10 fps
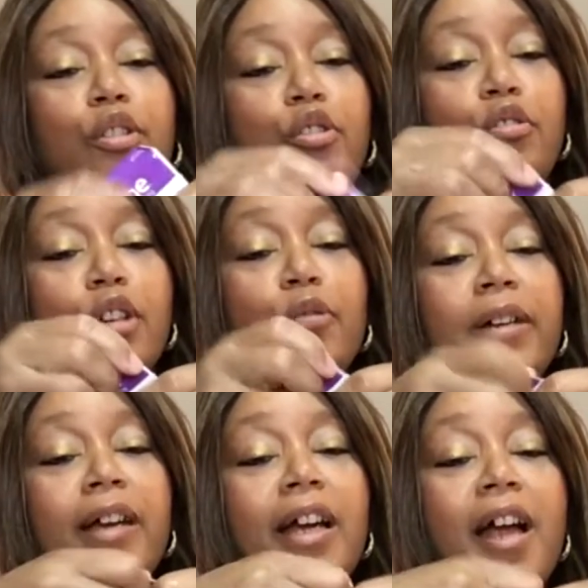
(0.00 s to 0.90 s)
You know
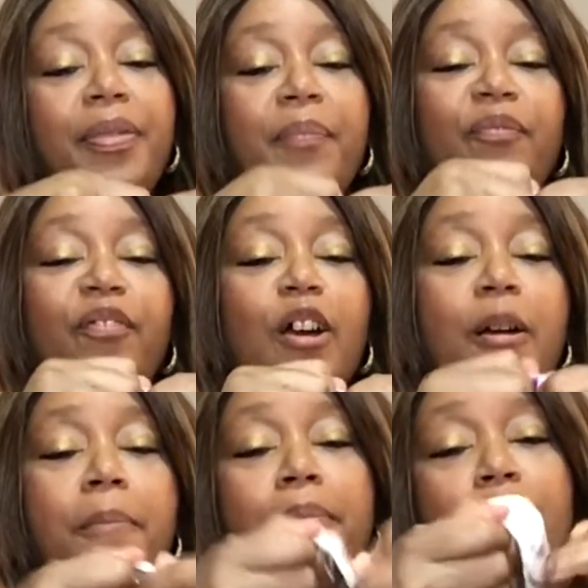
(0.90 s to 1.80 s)
where I got them
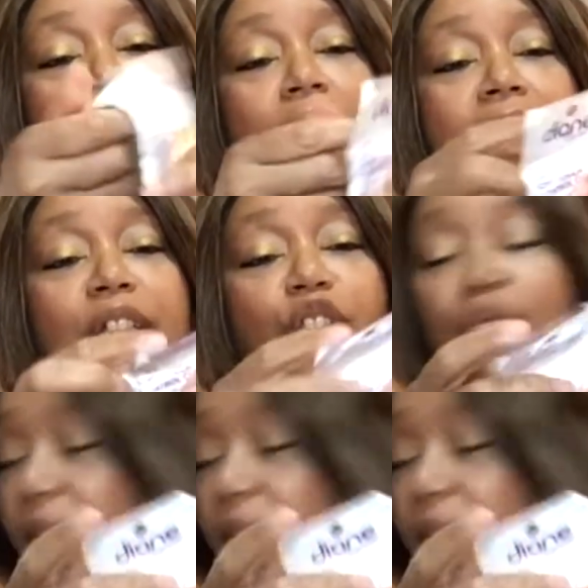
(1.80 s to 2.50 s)
from. That's